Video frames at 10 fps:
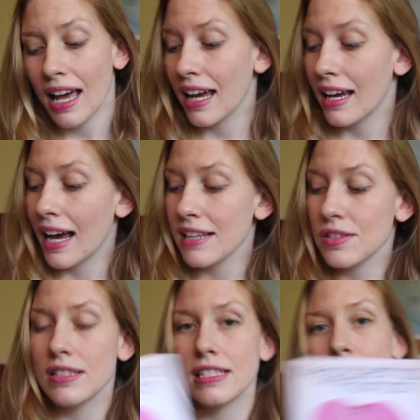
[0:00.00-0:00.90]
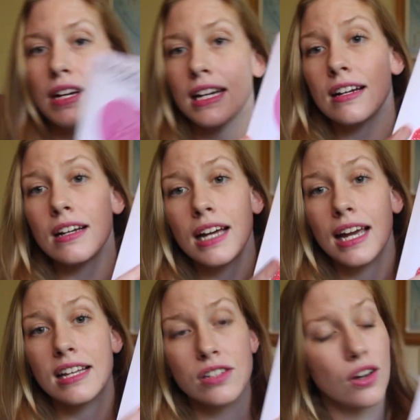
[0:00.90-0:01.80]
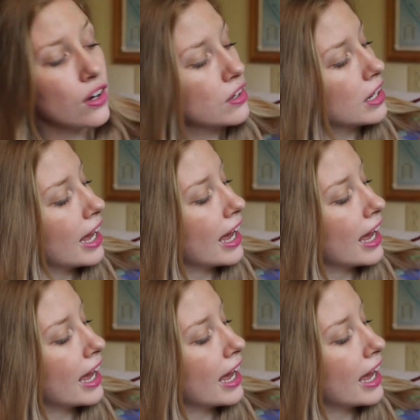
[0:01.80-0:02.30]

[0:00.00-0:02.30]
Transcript: And as you can see right here, it's called